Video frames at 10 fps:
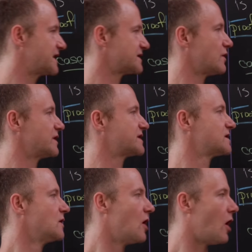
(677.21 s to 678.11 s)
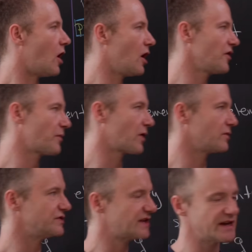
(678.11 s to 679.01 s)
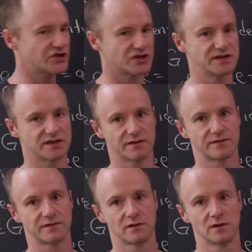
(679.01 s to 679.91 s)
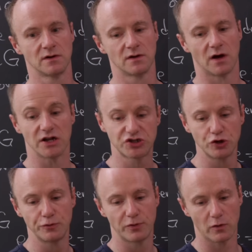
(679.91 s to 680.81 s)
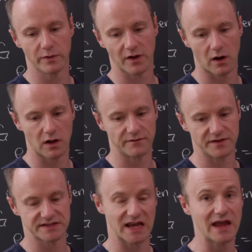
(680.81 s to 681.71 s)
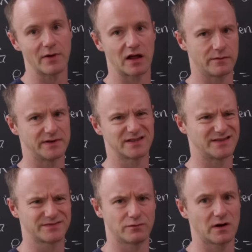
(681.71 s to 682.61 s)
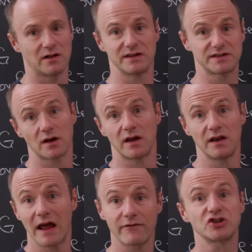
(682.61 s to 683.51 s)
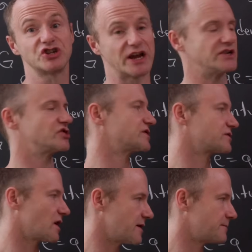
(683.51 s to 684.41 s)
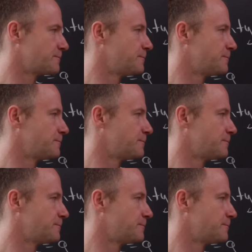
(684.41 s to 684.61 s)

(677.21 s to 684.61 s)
because notice all the permutations of a tuple with all of the same elements is, well, it's never changes, right?